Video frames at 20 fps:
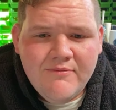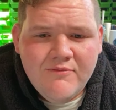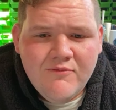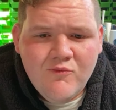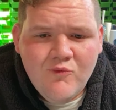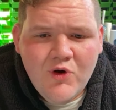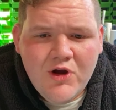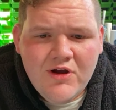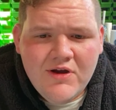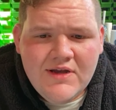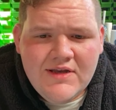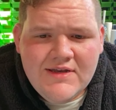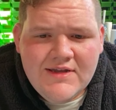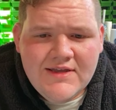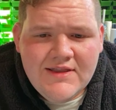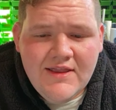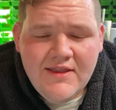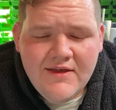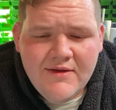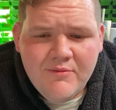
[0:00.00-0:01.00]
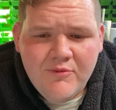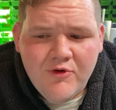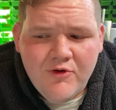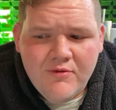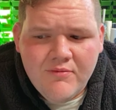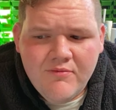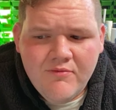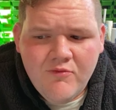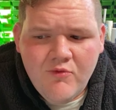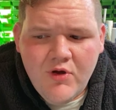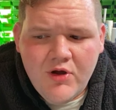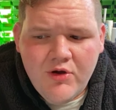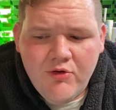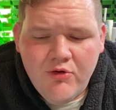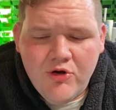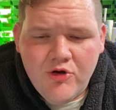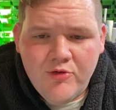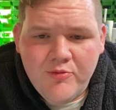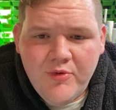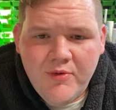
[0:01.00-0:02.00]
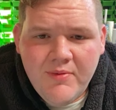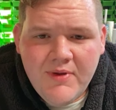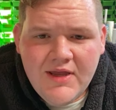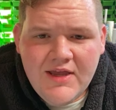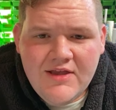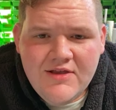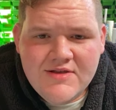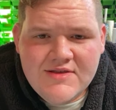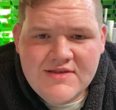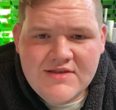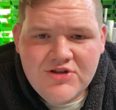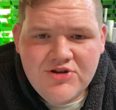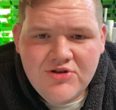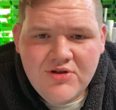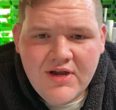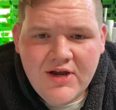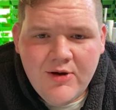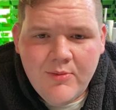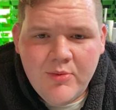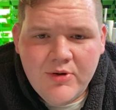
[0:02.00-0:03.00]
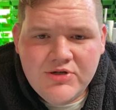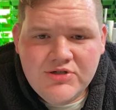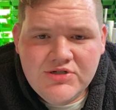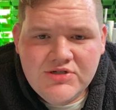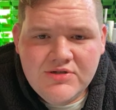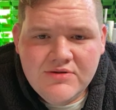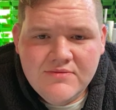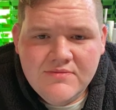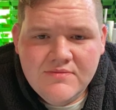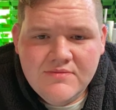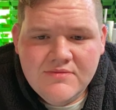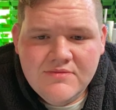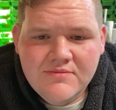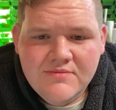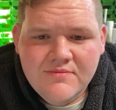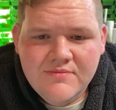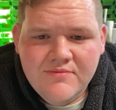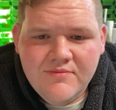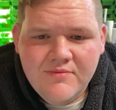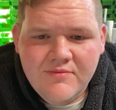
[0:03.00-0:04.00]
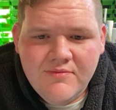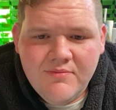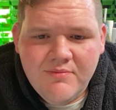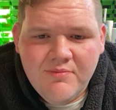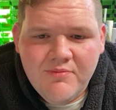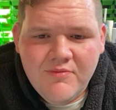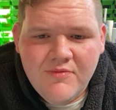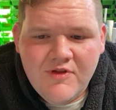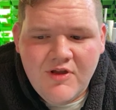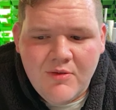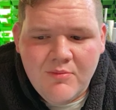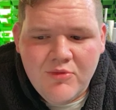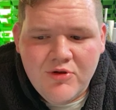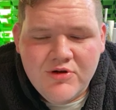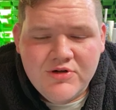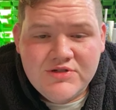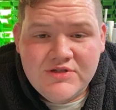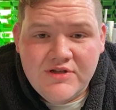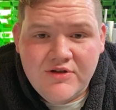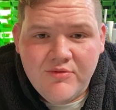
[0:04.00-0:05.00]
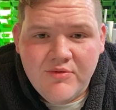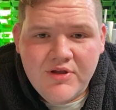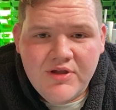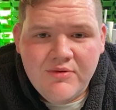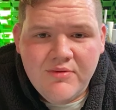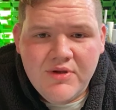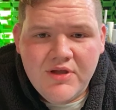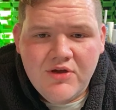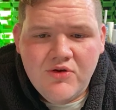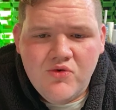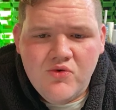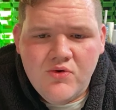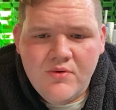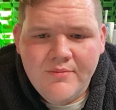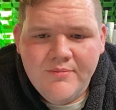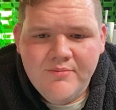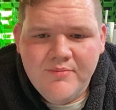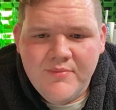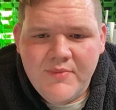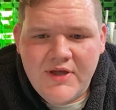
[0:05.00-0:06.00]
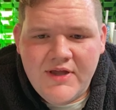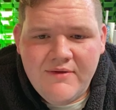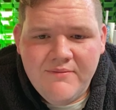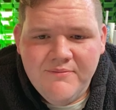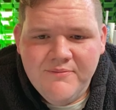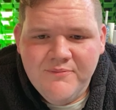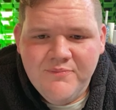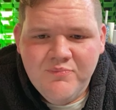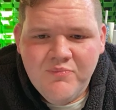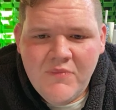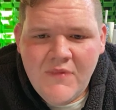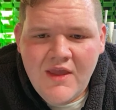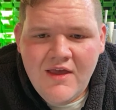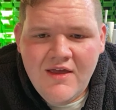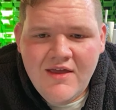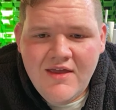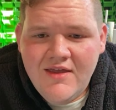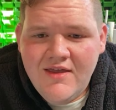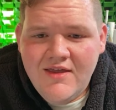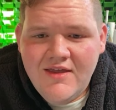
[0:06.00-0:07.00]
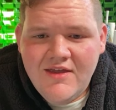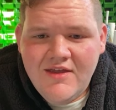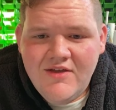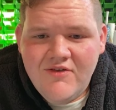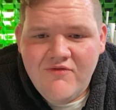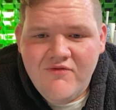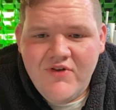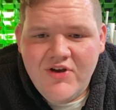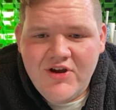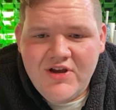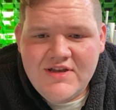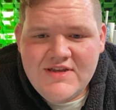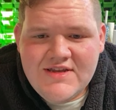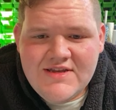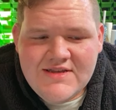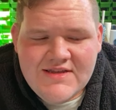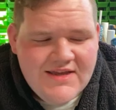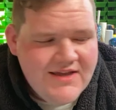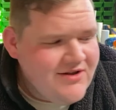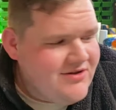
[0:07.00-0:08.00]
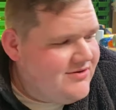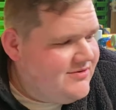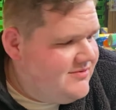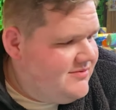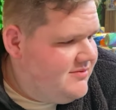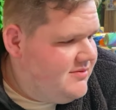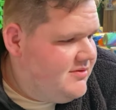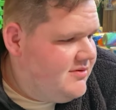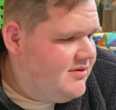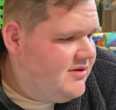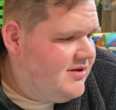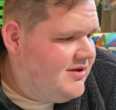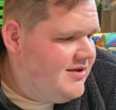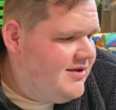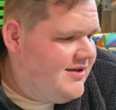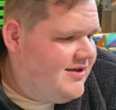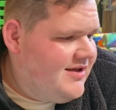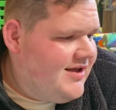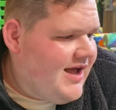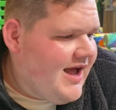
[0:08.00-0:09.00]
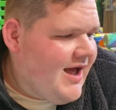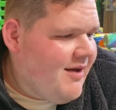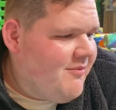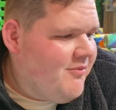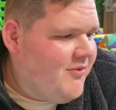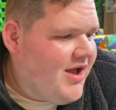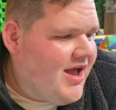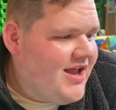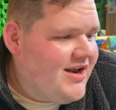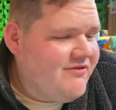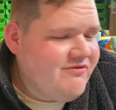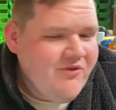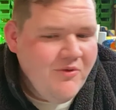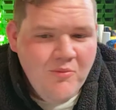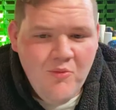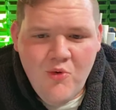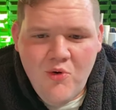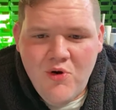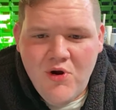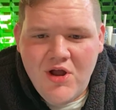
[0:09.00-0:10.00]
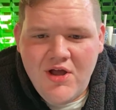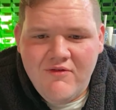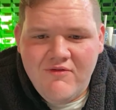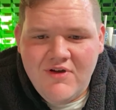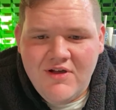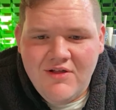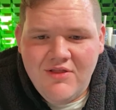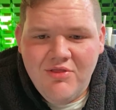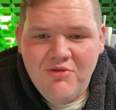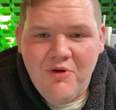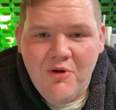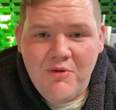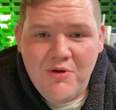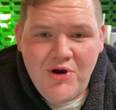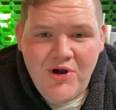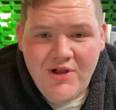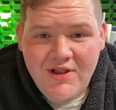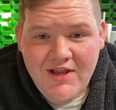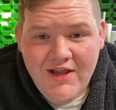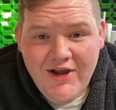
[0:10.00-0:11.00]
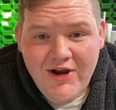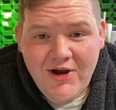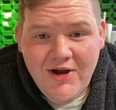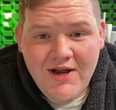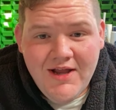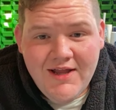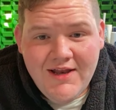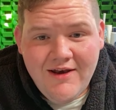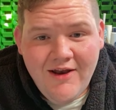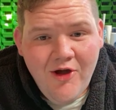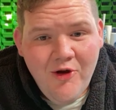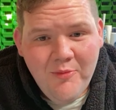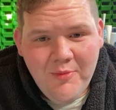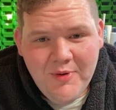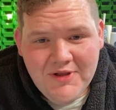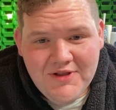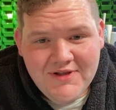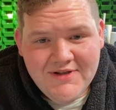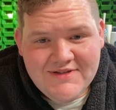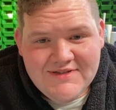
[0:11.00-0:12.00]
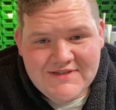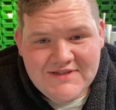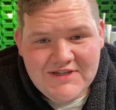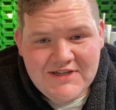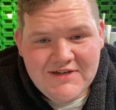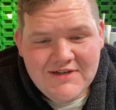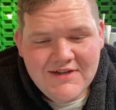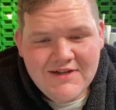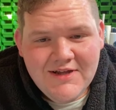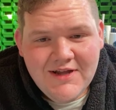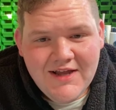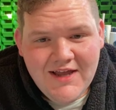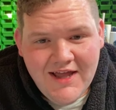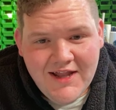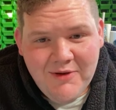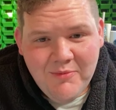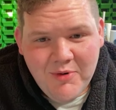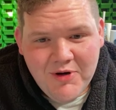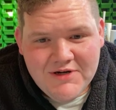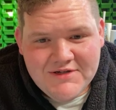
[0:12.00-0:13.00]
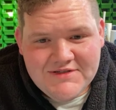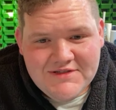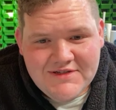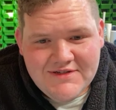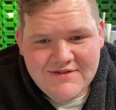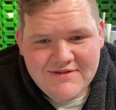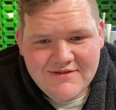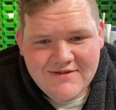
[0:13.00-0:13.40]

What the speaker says: where he did them or what group, but he used to do airbrush tumblers, and they're really, really cool, but very detailed. I'm kind of more of a throw it on there and hope it looks good kind of person.